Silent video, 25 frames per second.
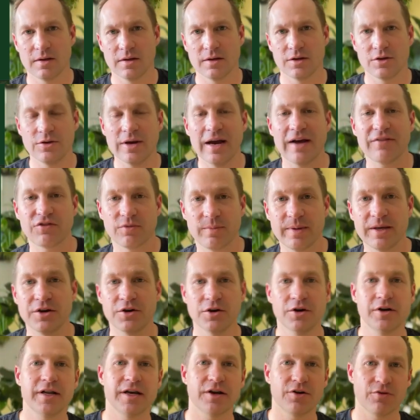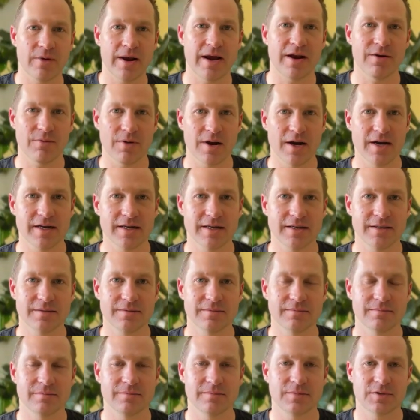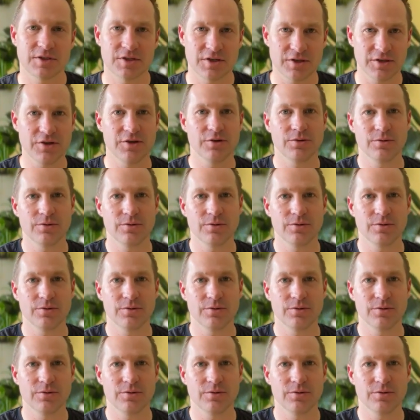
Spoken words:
You have to be good at grant writing to